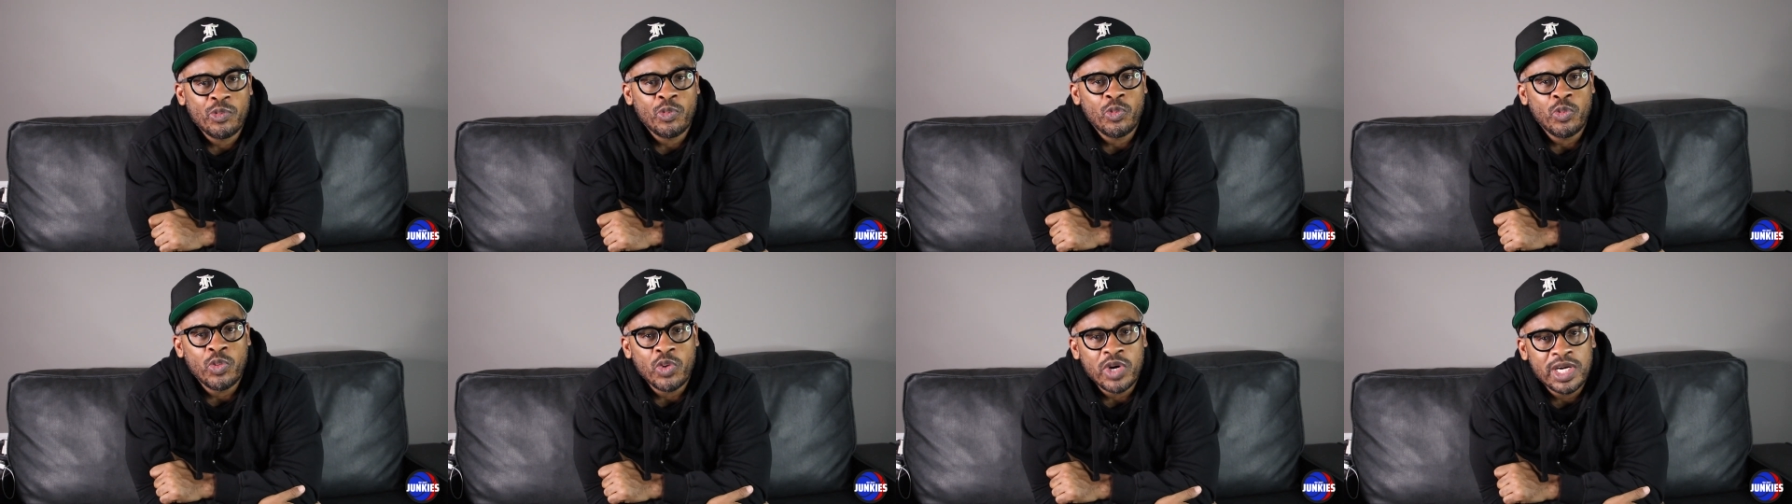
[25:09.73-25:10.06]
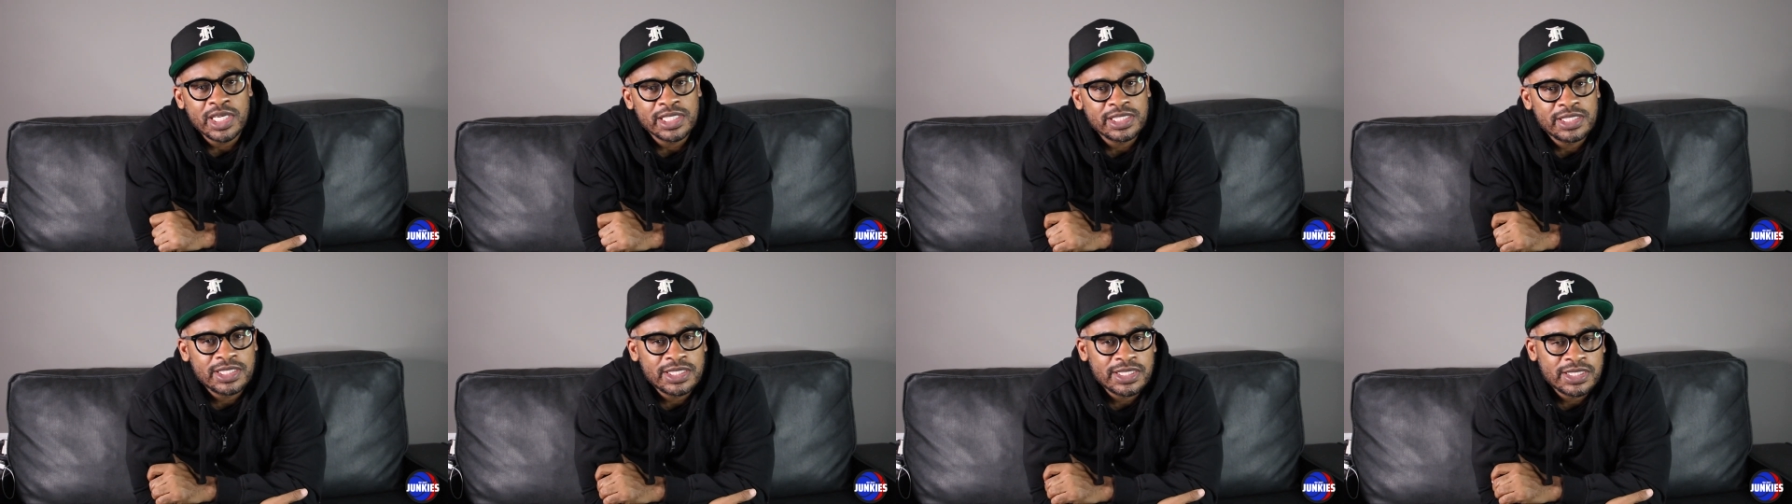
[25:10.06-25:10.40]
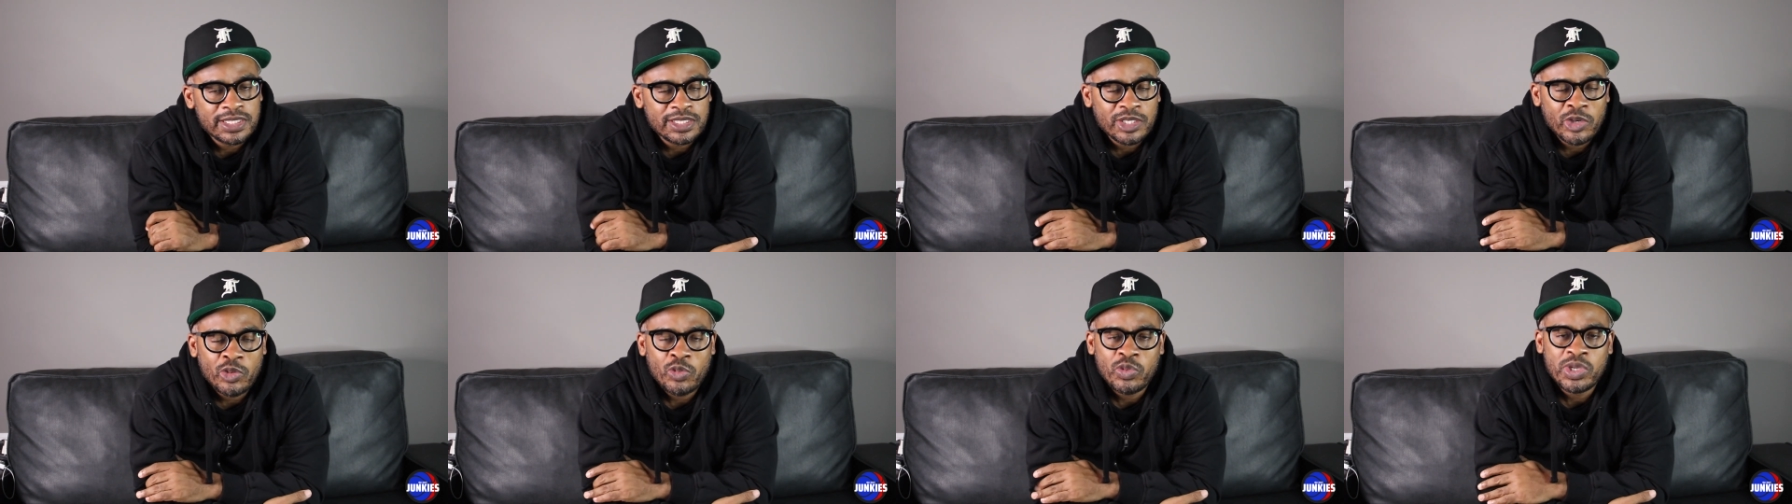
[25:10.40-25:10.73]

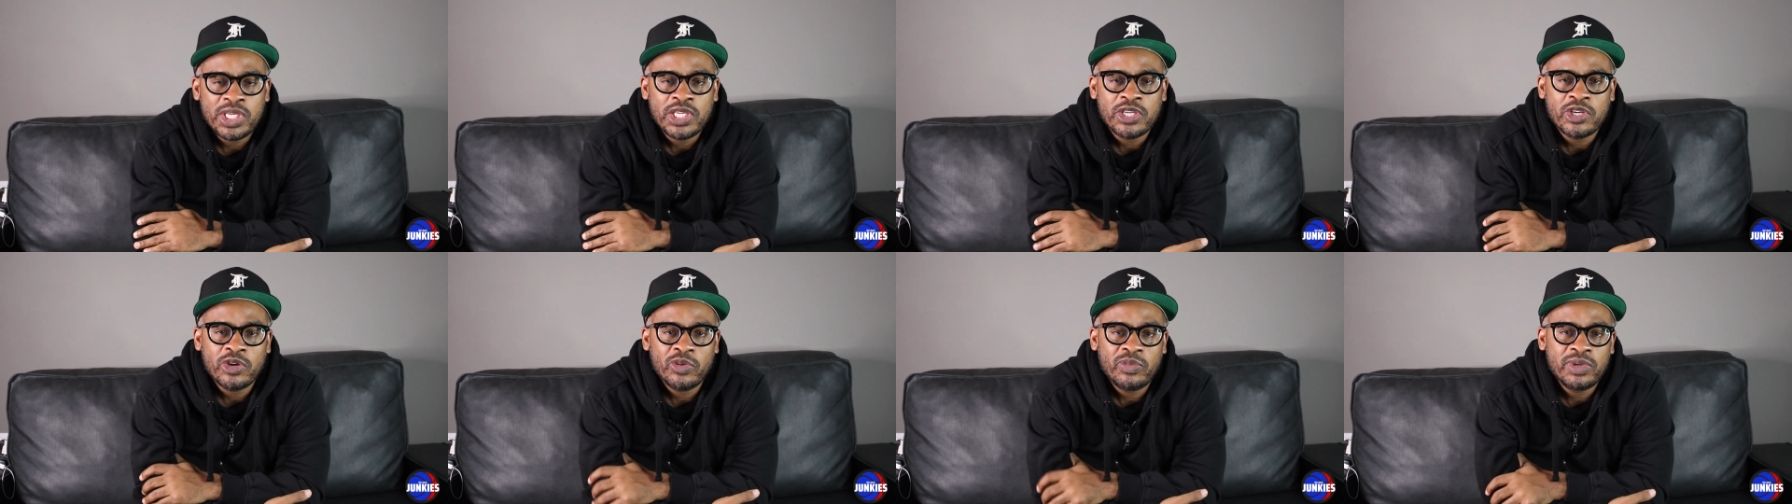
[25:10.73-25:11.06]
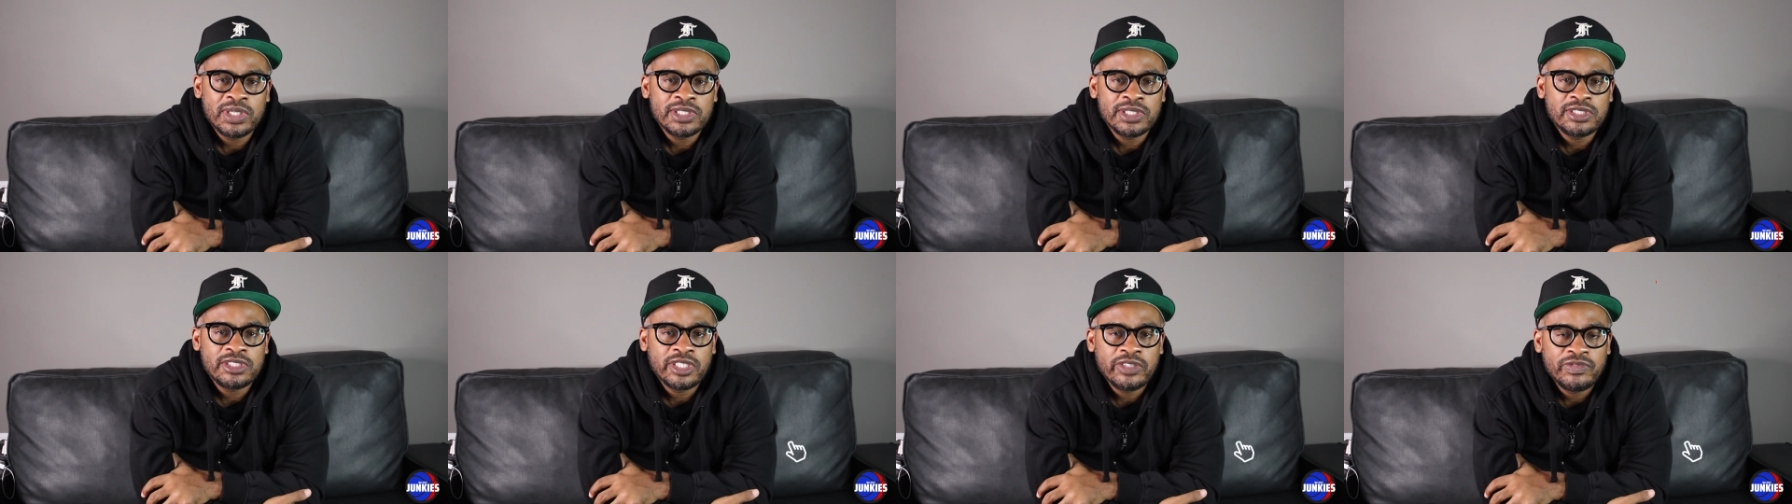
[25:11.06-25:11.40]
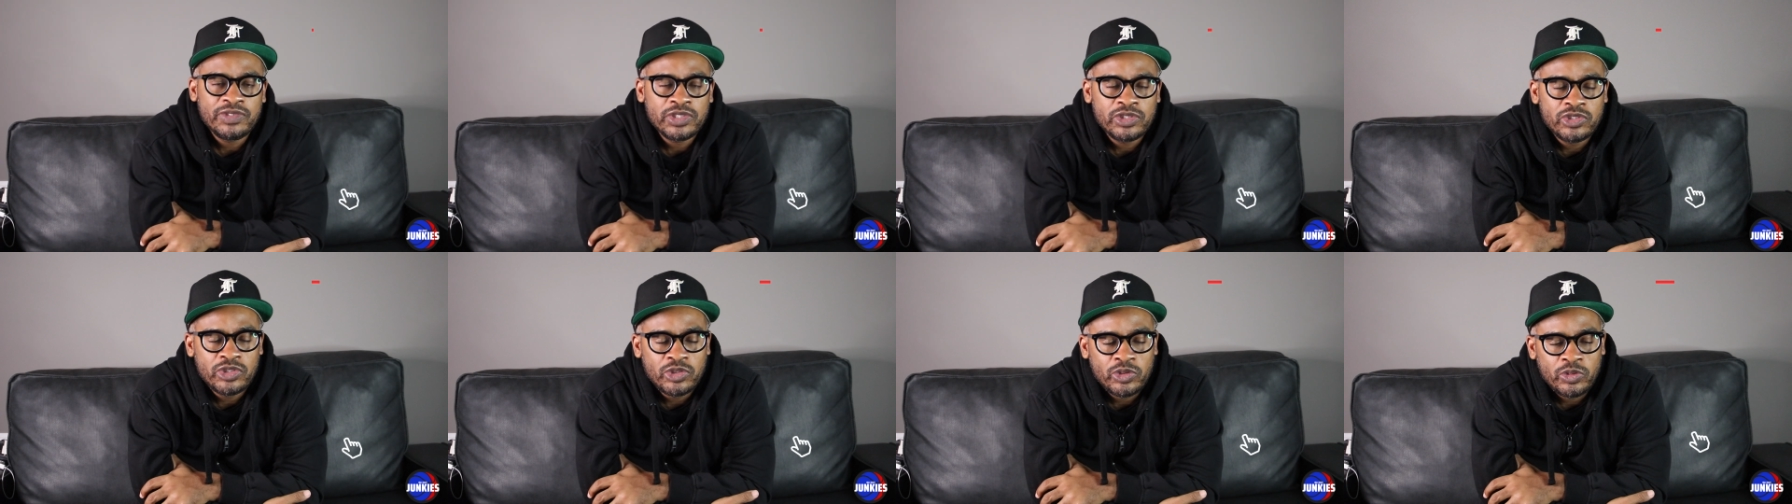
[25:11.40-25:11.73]
once a week or once
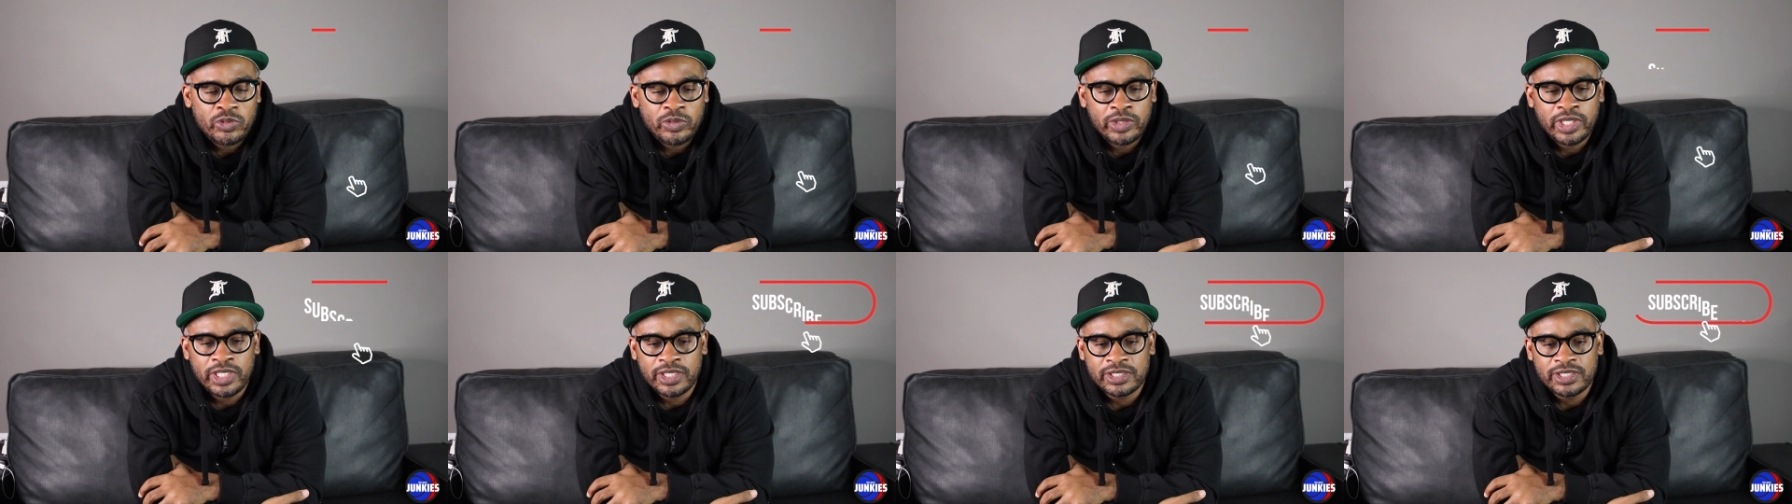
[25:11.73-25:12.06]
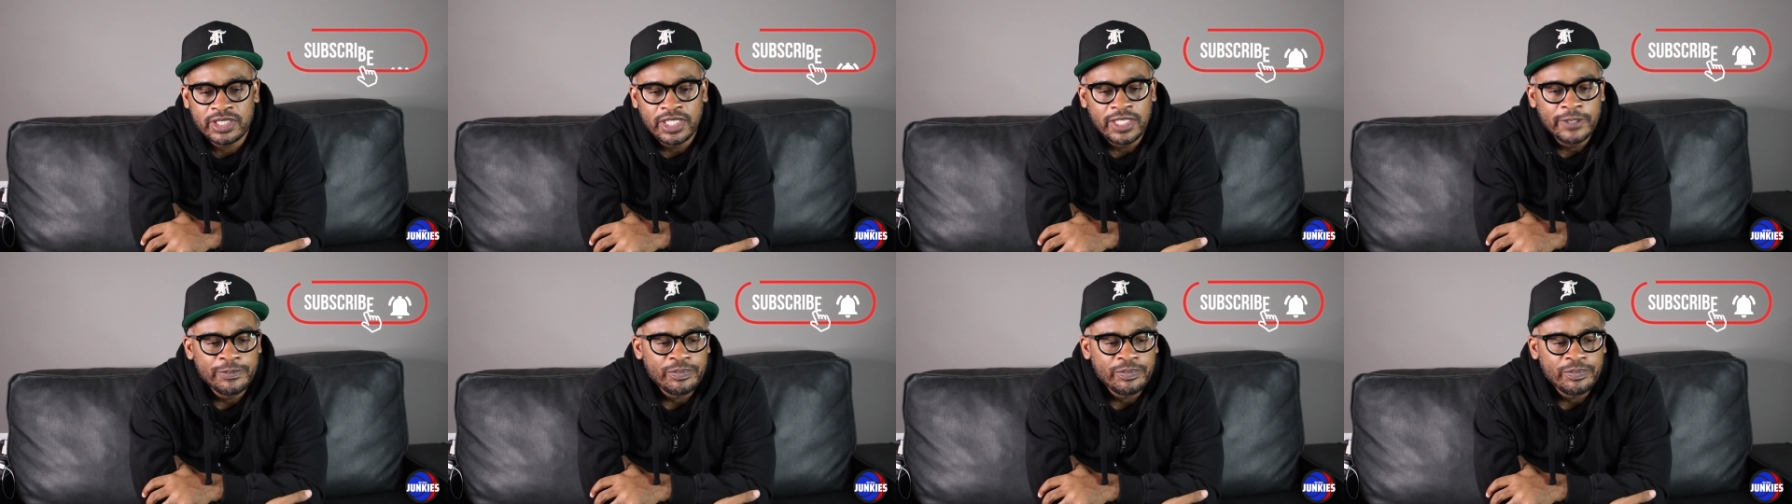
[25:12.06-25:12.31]
every two weeks.